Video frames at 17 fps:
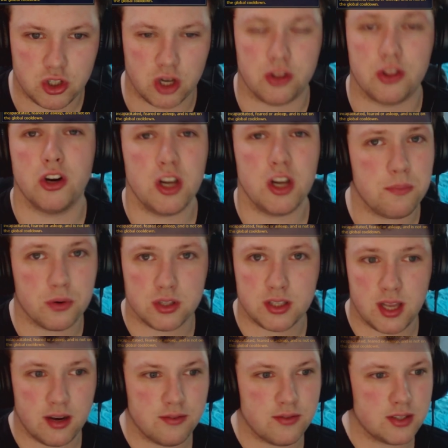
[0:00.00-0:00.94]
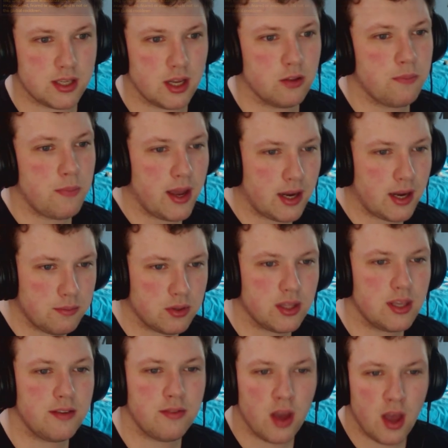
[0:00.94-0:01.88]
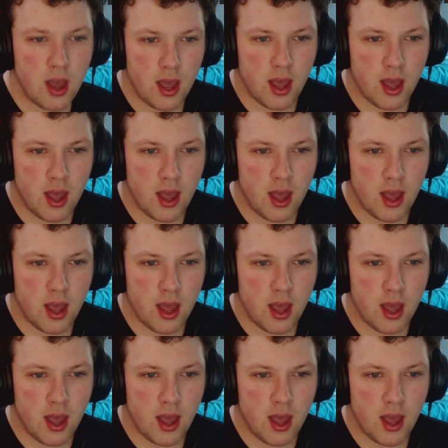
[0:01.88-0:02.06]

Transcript: sure, 30% of his health back, I believe.